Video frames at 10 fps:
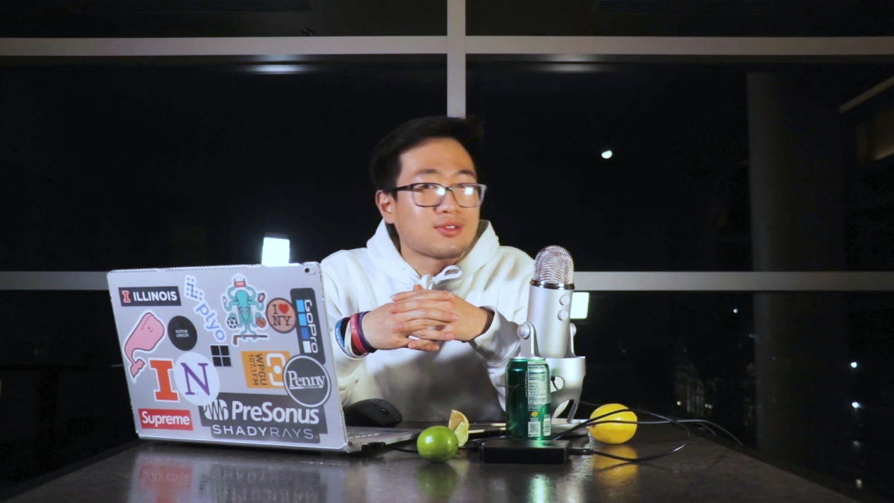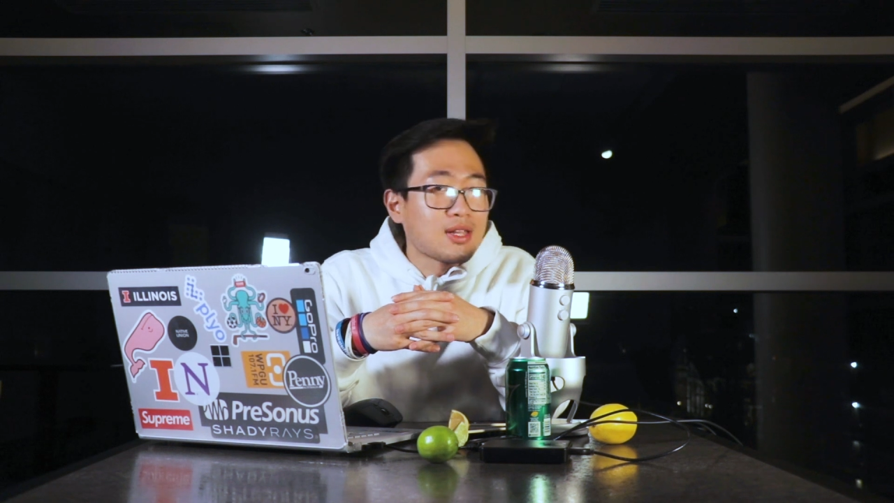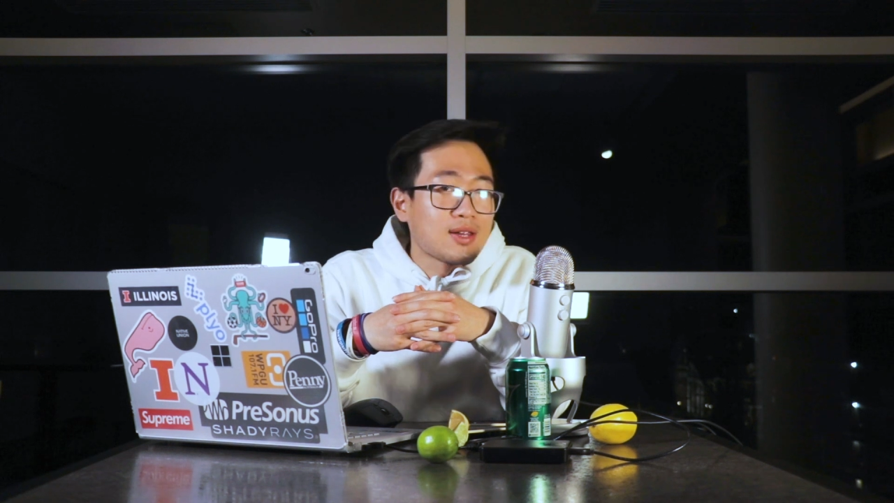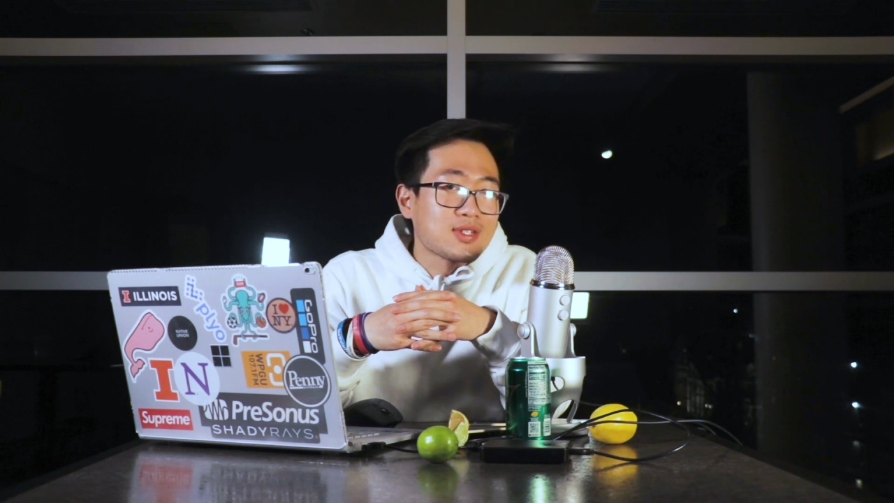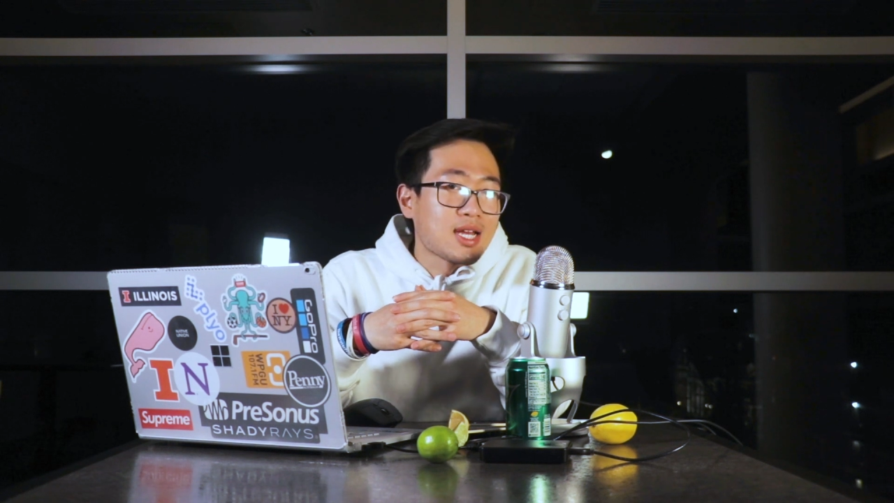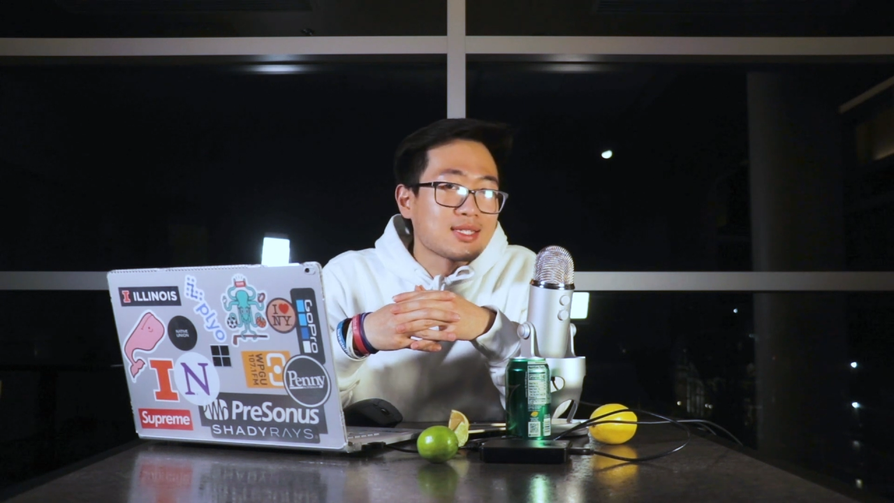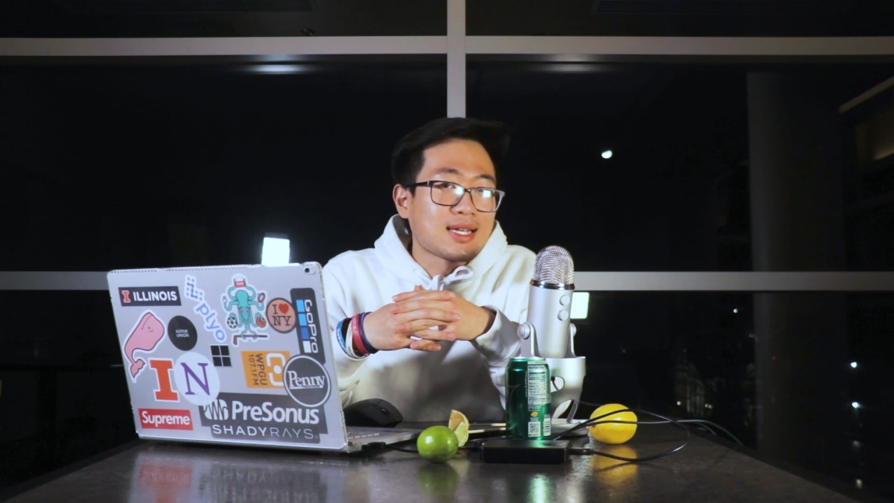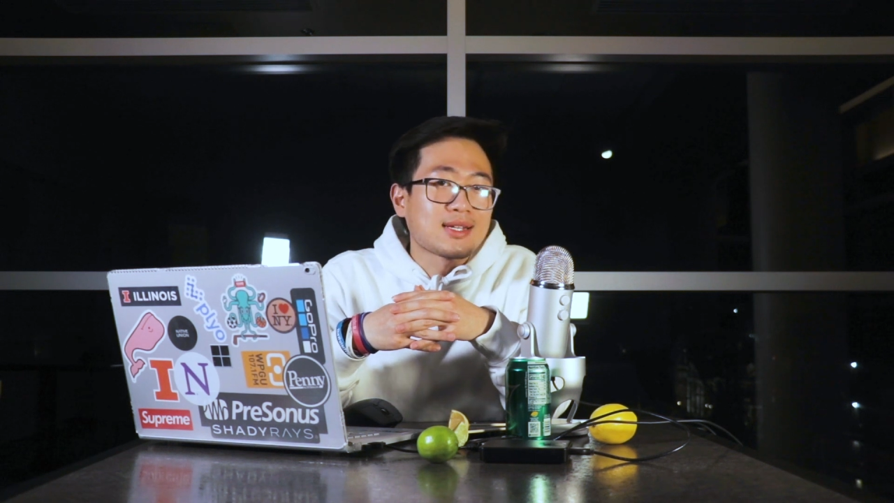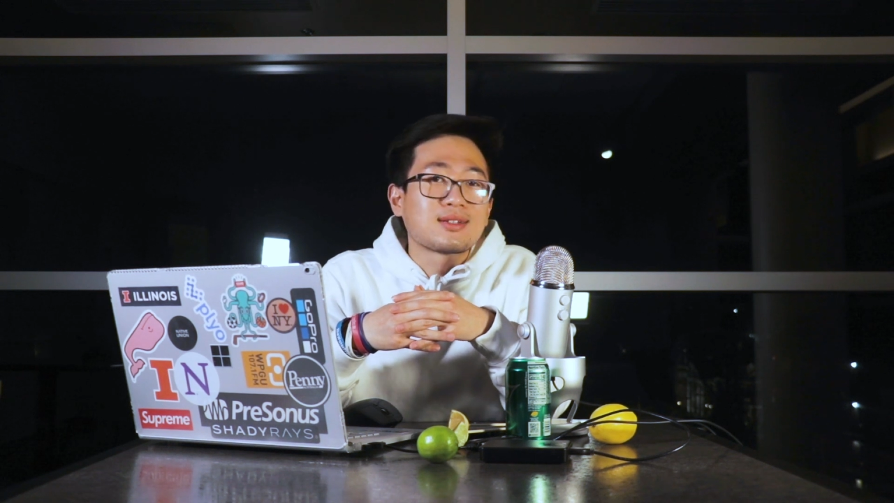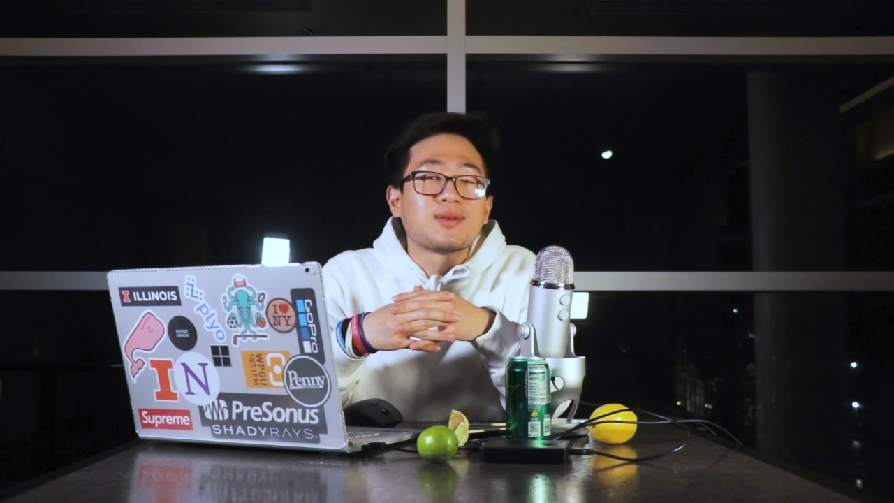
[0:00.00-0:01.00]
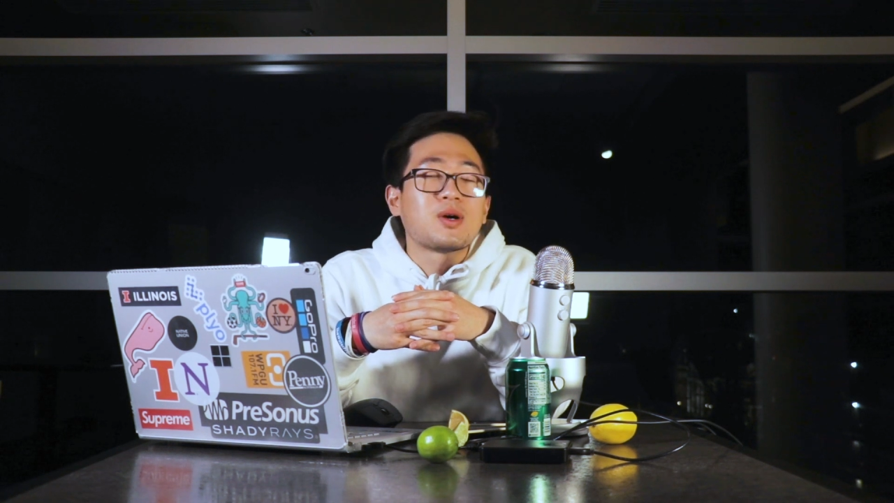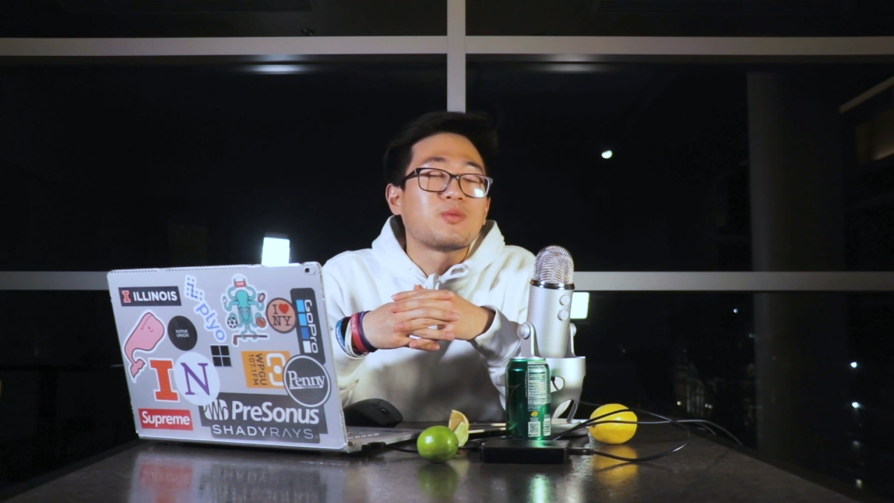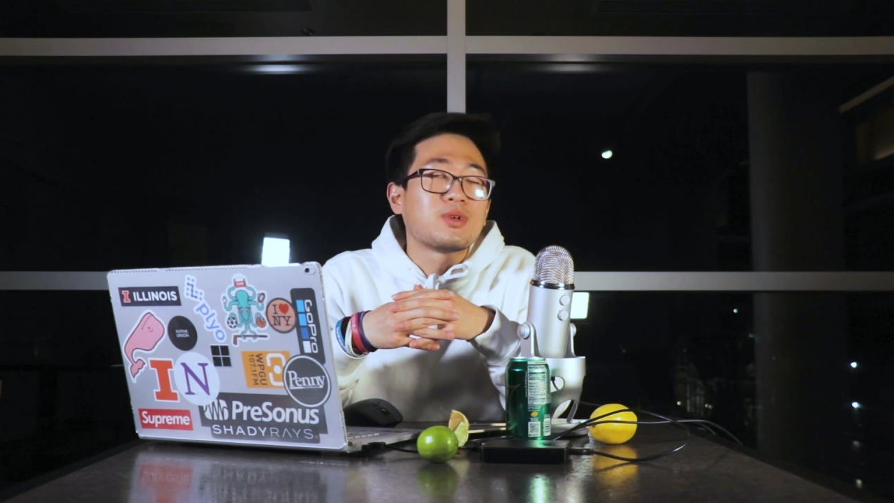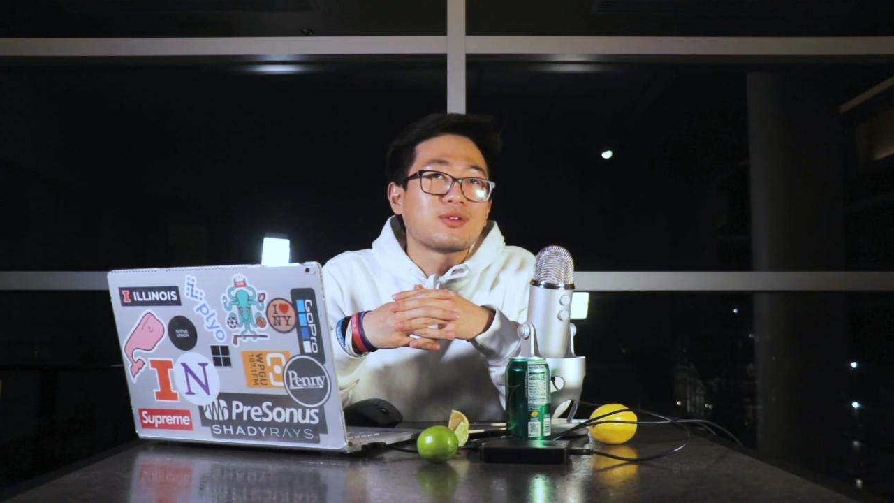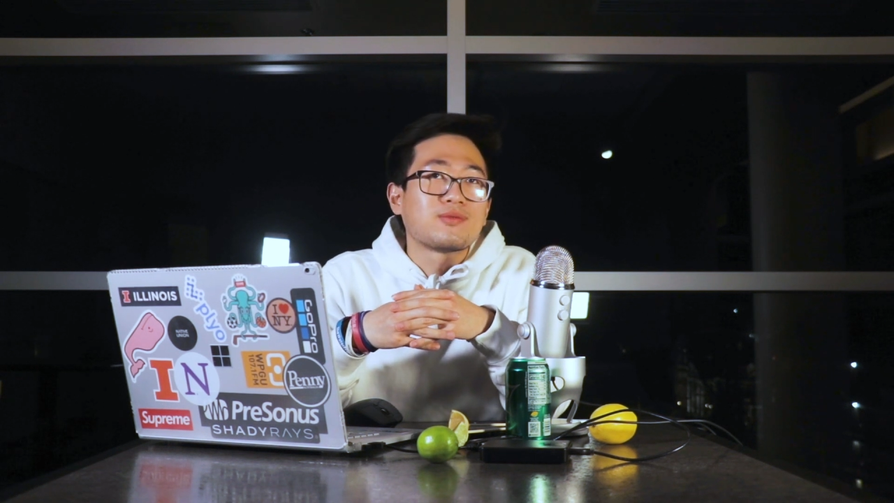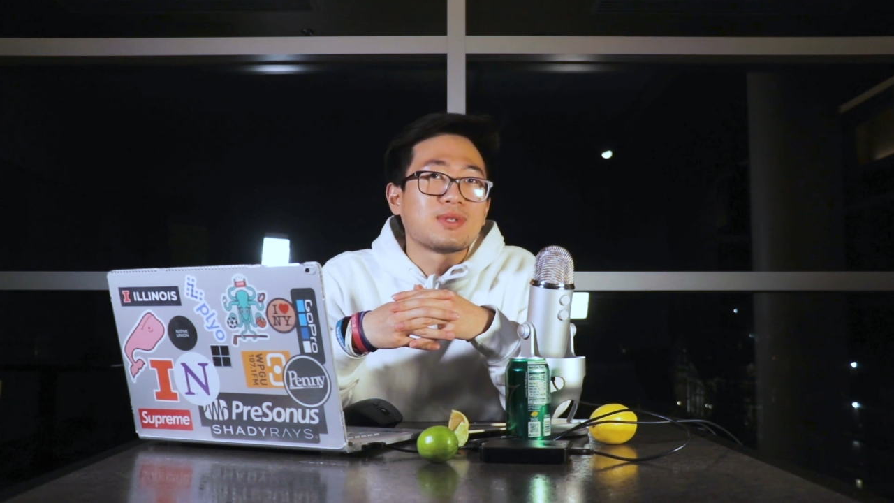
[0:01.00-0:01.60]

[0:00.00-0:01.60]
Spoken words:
creative shots I could come up with,